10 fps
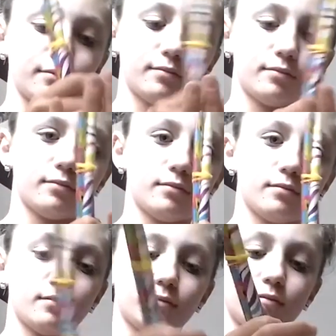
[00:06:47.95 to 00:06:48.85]

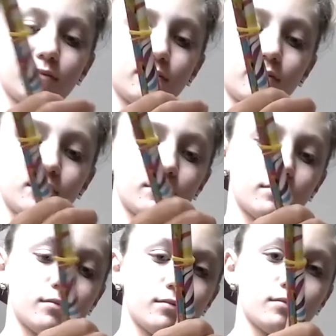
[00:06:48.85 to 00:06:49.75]

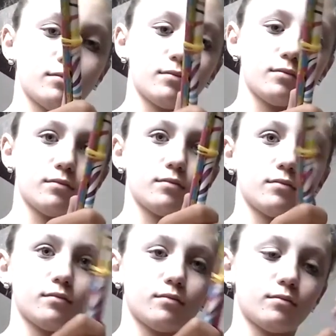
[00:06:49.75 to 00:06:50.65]

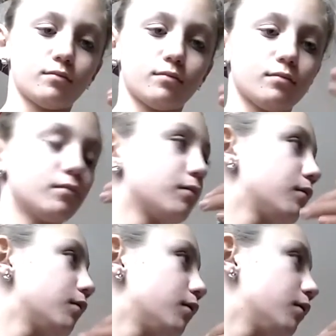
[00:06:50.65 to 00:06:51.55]

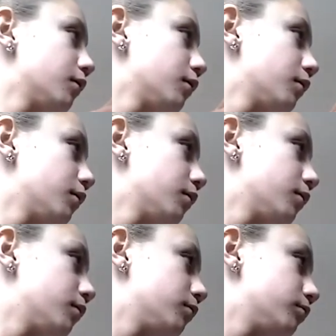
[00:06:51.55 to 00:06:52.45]

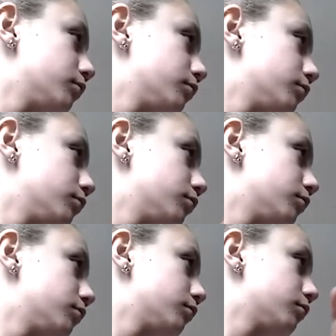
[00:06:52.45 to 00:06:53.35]

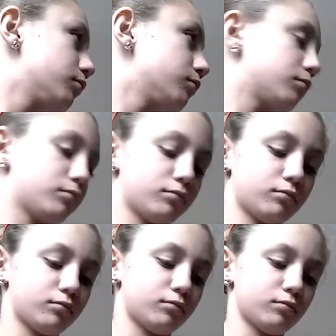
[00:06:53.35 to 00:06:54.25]

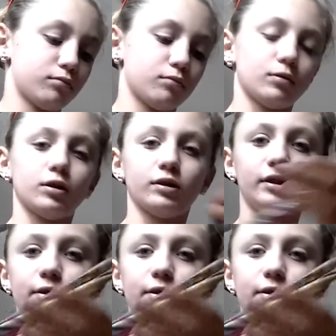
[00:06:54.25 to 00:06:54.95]
[no speech]